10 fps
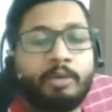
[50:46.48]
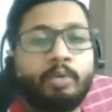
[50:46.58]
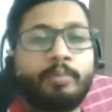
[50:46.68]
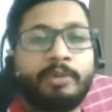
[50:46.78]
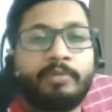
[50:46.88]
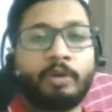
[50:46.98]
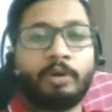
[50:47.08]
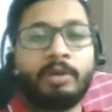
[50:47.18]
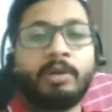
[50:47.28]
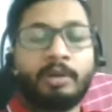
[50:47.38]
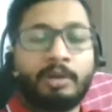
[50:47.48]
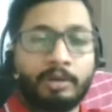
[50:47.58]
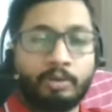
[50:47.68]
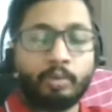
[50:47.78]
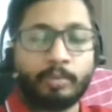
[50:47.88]
rupees for
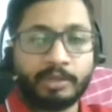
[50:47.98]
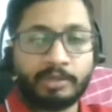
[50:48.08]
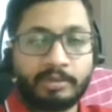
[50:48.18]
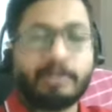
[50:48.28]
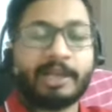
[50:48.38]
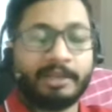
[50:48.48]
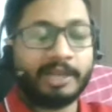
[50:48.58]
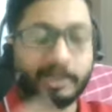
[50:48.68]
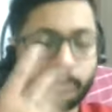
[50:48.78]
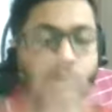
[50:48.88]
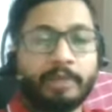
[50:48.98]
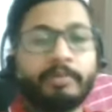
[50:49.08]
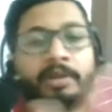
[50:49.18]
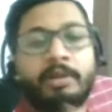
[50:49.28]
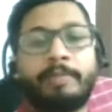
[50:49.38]
2 months, like that,
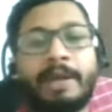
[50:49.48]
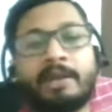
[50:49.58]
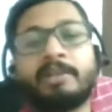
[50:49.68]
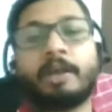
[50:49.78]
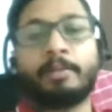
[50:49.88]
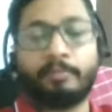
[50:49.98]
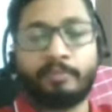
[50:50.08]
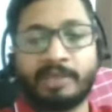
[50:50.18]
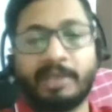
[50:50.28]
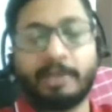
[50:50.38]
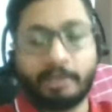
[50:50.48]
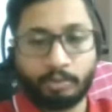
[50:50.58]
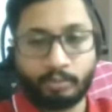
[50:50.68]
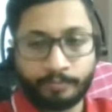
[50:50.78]
whatever the package I'm selling you.